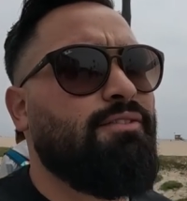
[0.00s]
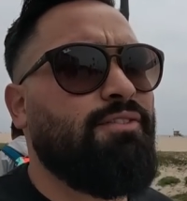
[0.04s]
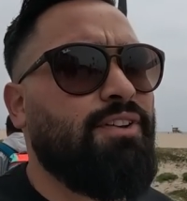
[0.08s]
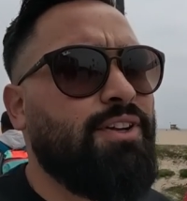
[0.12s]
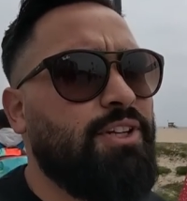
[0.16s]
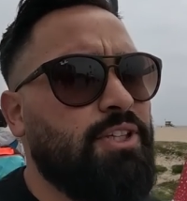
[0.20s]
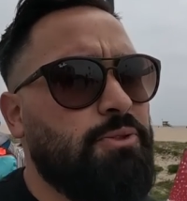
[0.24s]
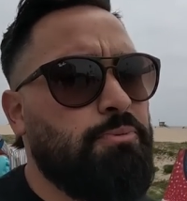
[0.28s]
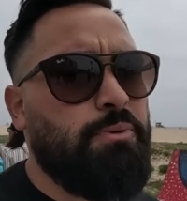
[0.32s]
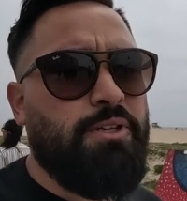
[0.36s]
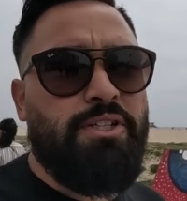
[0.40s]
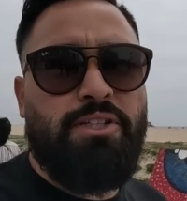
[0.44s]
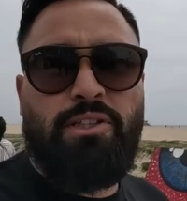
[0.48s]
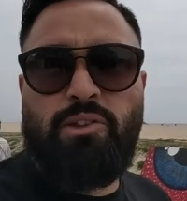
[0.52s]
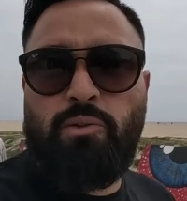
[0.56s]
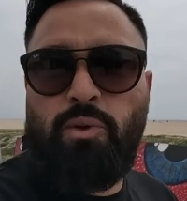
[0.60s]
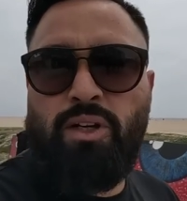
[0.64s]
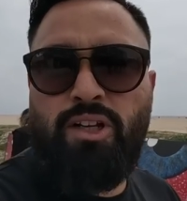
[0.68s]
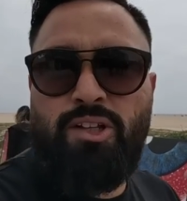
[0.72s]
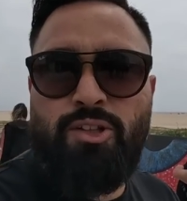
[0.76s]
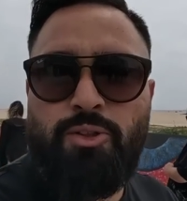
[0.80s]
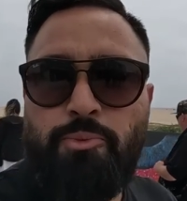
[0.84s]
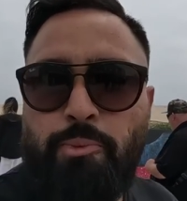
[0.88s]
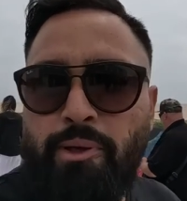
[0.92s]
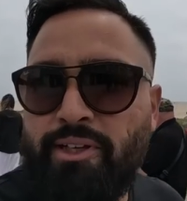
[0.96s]
Venice Beach is one
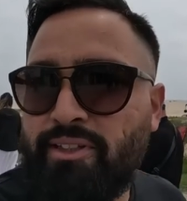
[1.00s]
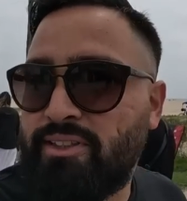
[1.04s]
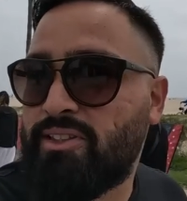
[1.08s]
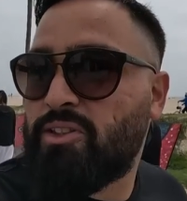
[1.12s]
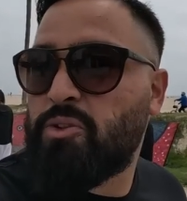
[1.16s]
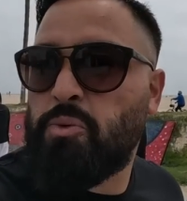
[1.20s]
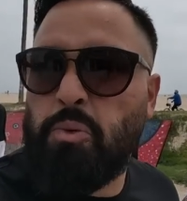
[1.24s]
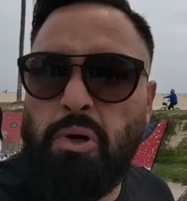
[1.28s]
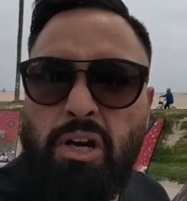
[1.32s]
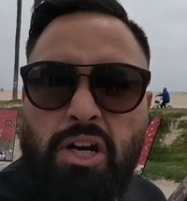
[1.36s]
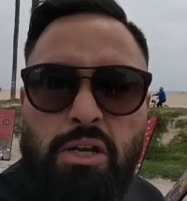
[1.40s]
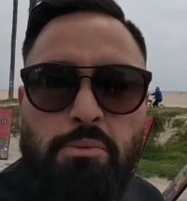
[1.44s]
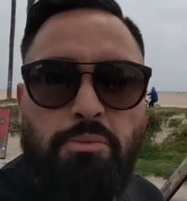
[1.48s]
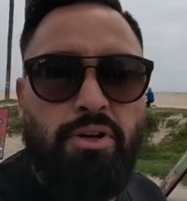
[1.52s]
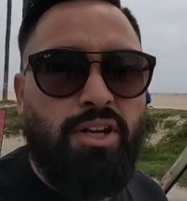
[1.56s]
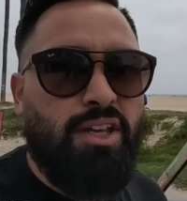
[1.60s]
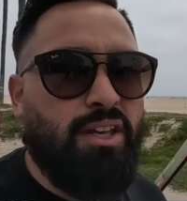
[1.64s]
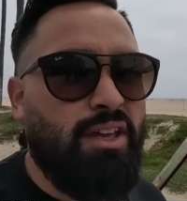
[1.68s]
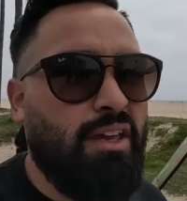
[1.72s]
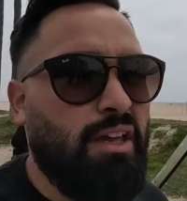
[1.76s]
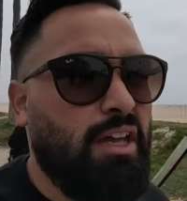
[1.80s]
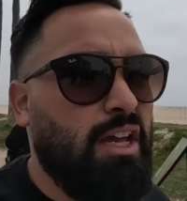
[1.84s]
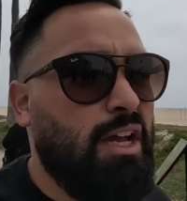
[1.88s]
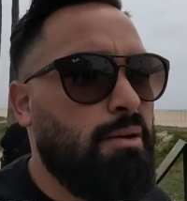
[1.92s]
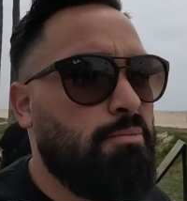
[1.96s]
of those places where anybody
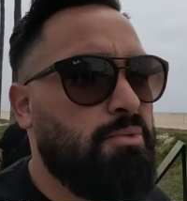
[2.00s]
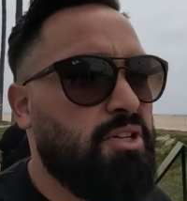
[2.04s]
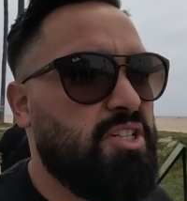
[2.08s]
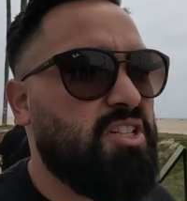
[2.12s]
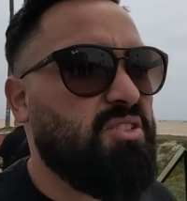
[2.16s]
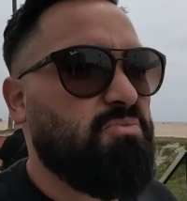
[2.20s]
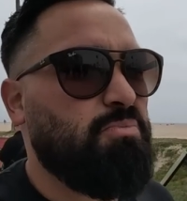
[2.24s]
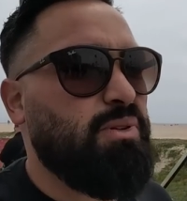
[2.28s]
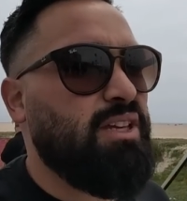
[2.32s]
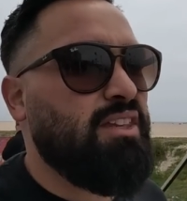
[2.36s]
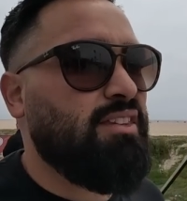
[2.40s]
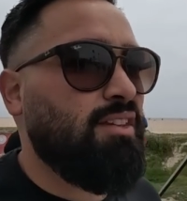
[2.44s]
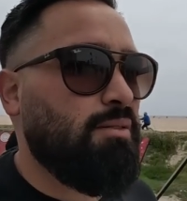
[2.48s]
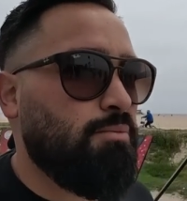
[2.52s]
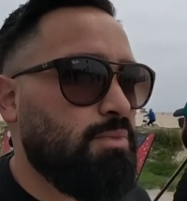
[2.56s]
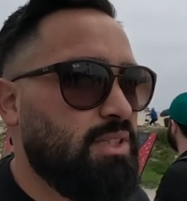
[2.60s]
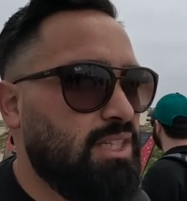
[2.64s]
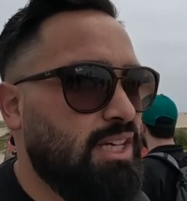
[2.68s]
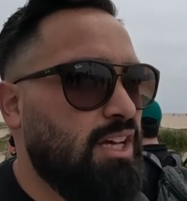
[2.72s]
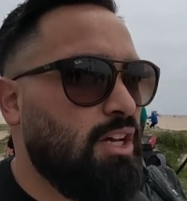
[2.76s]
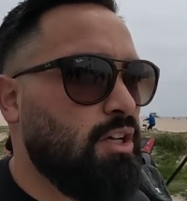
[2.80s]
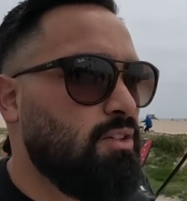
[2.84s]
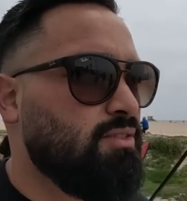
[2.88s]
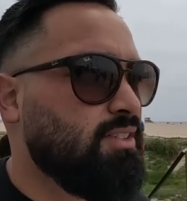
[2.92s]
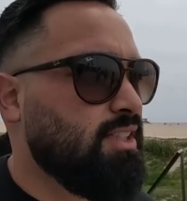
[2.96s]
can come and just be
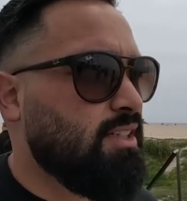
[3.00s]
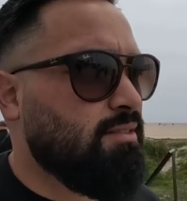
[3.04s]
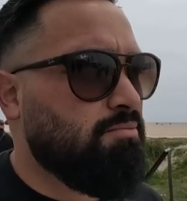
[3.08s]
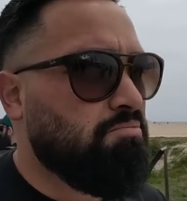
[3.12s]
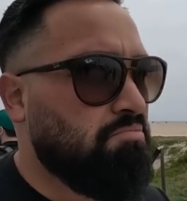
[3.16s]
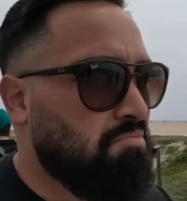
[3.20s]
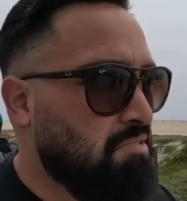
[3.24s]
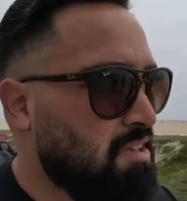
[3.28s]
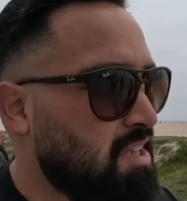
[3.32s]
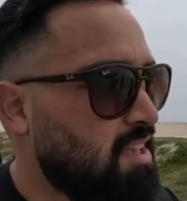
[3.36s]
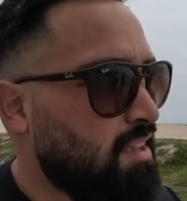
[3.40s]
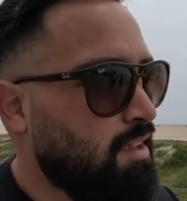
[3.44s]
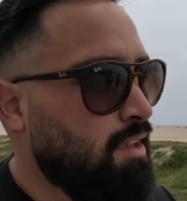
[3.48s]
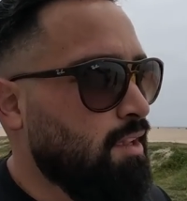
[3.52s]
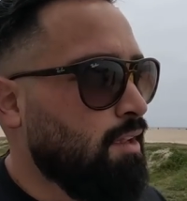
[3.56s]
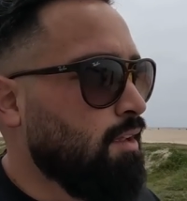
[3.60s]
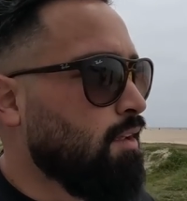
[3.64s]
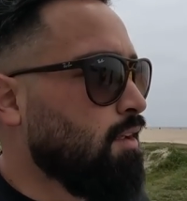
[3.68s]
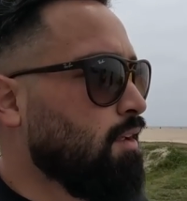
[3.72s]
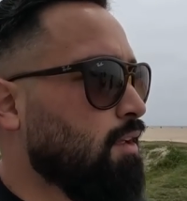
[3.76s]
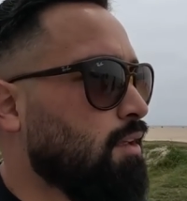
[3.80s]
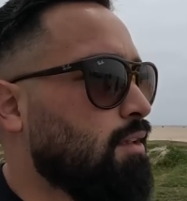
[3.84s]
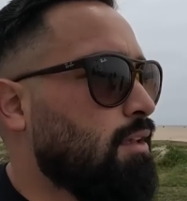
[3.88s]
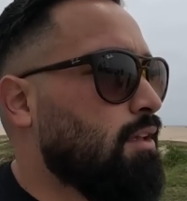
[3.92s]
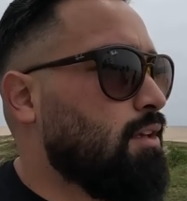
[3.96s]
themselves and,
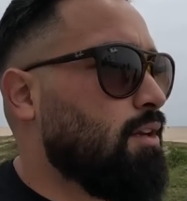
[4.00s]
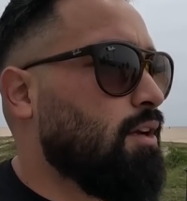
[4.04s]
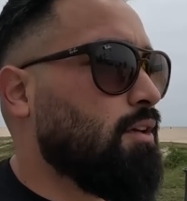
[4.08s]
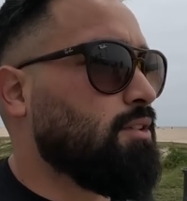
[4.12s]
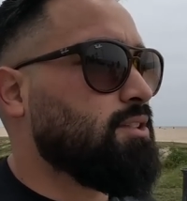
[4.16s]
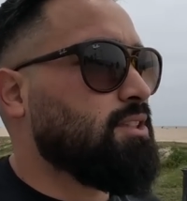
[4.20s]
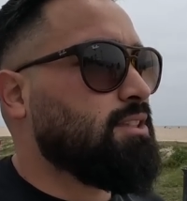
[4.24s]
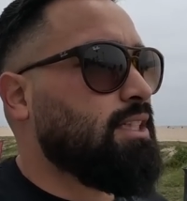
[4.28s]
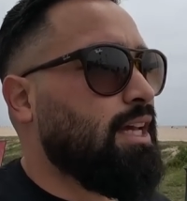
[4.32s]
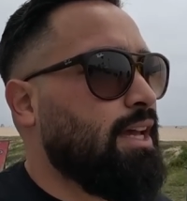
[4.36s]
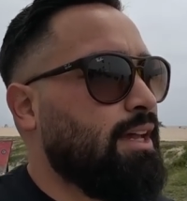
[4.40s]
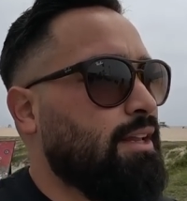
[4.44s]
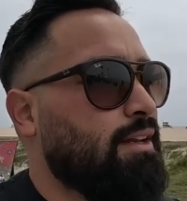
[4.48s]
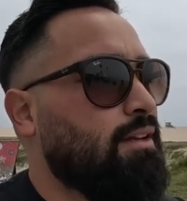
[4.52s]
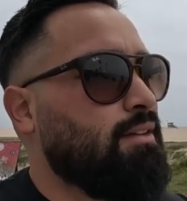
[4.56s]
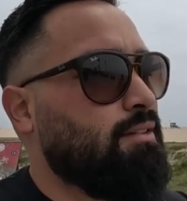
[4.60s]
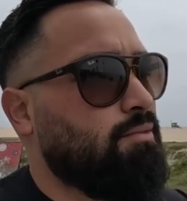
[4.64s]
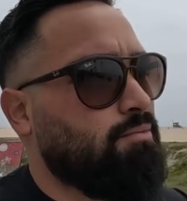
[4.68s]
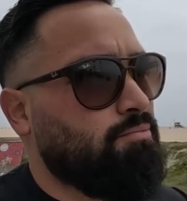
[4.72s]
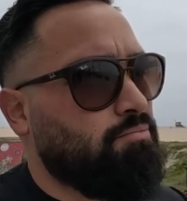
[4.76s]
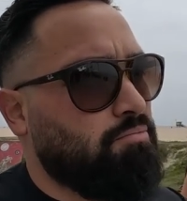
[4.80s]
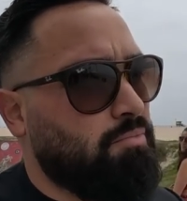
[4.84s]
you know, stand,